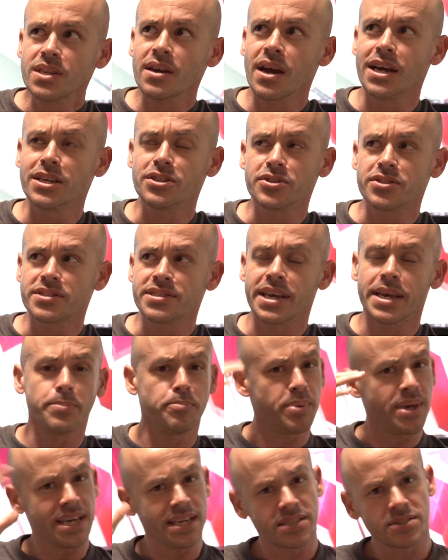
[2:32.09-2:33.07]
I should say,
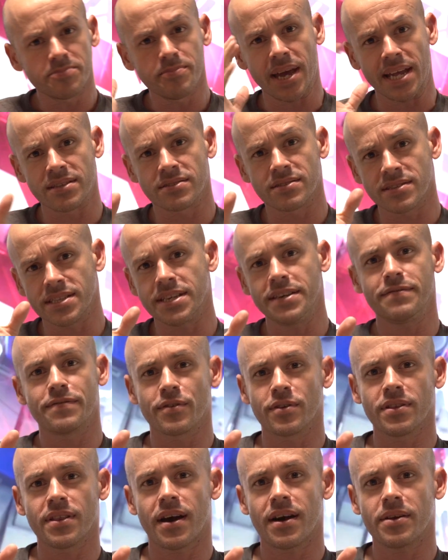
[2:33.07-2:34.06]
peace mentally
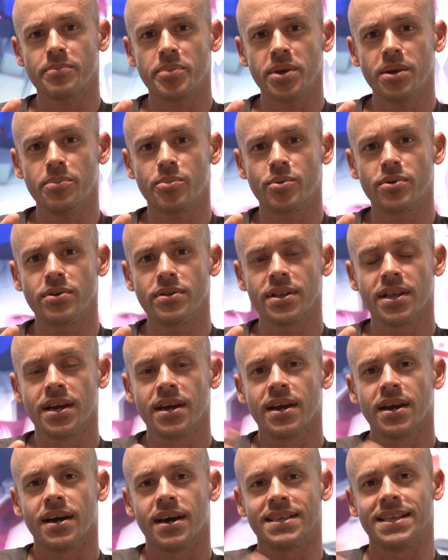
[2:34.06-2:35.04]
for a lot of people,
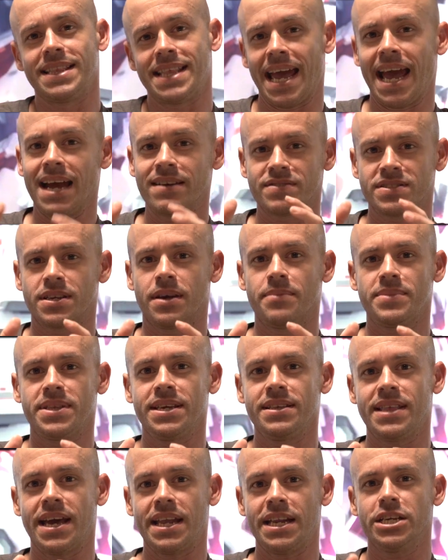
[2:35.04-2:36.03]
that they have
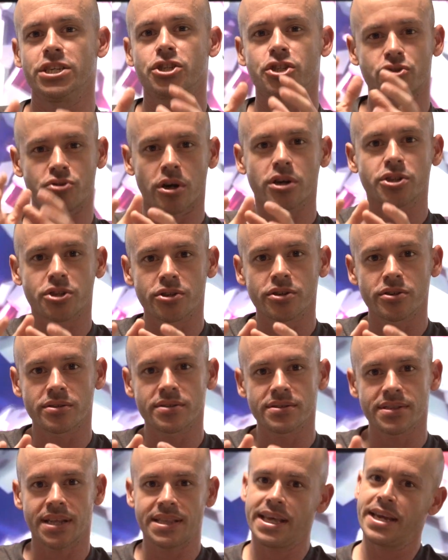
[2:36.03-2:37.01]
something that is
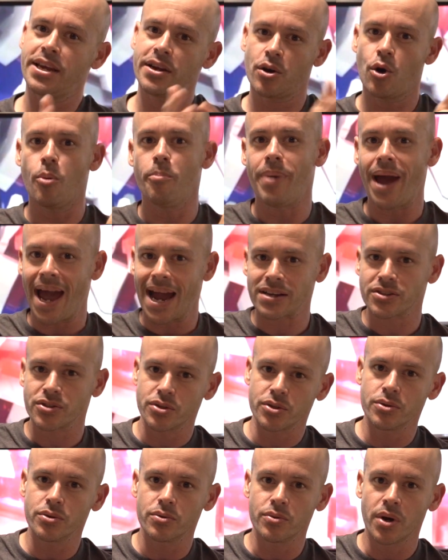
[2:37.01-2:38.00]
structured that they can go back
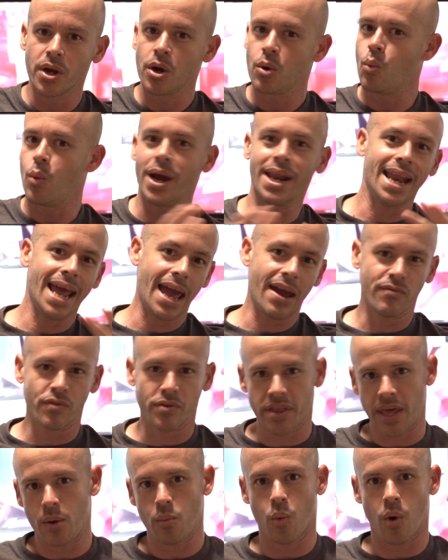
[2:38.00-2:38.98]
to
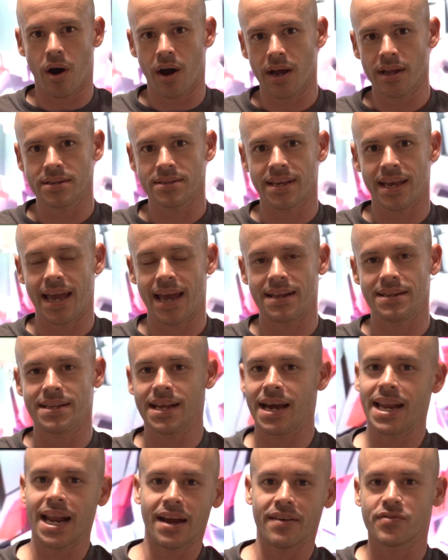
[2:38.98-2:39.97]
whenever they want and
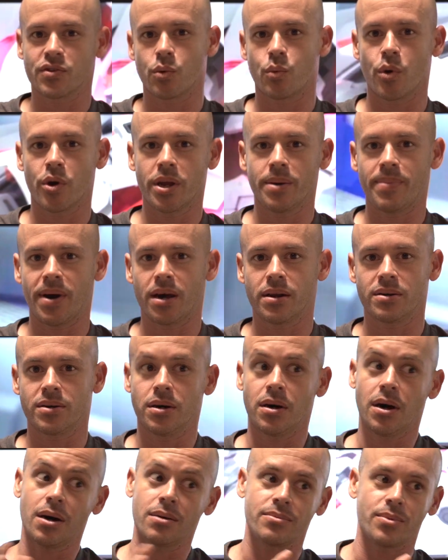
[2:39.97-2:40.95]
not have to worry about,
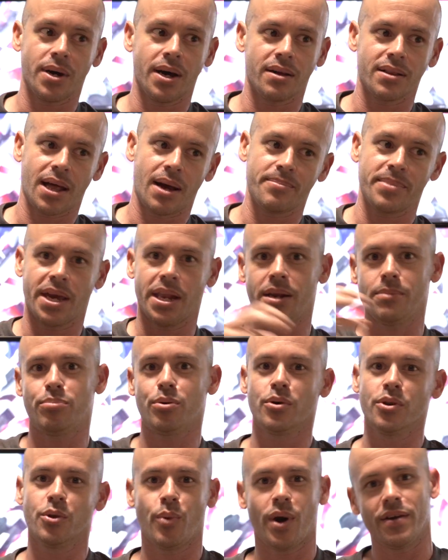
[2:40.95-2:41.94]
oh, well, I'm getting
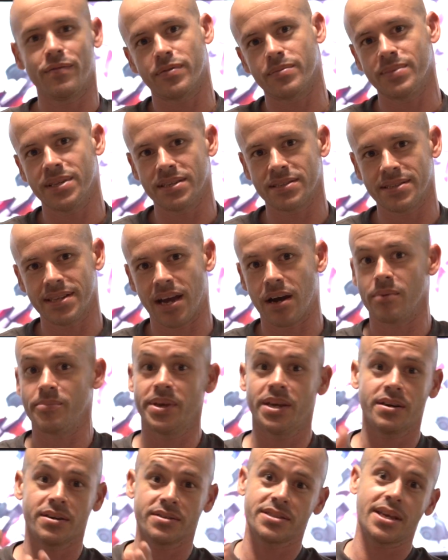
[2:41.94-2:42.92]
pulled away from this now
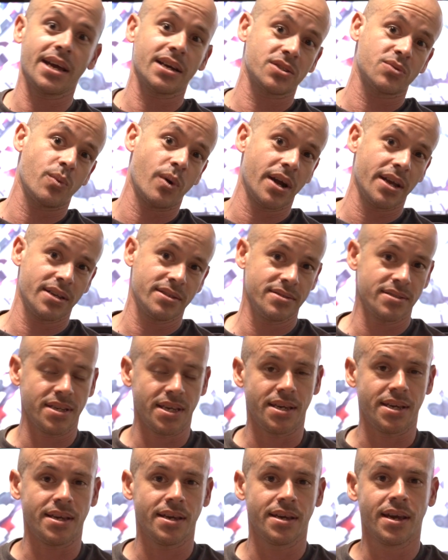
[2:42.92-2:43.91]
because X, Y, and
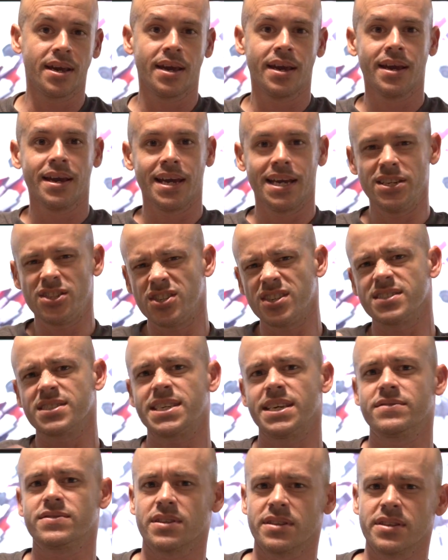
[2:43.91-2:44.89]
Z. It just
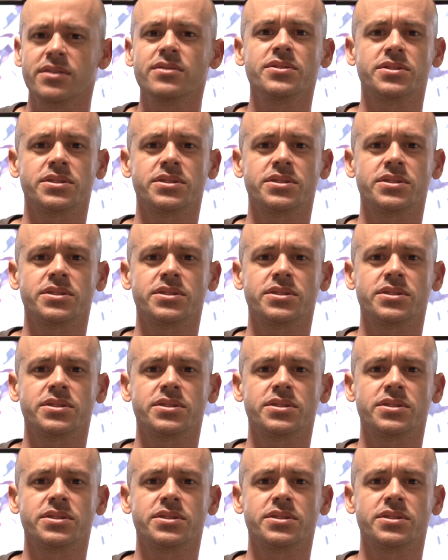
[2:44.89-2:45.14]
gives a little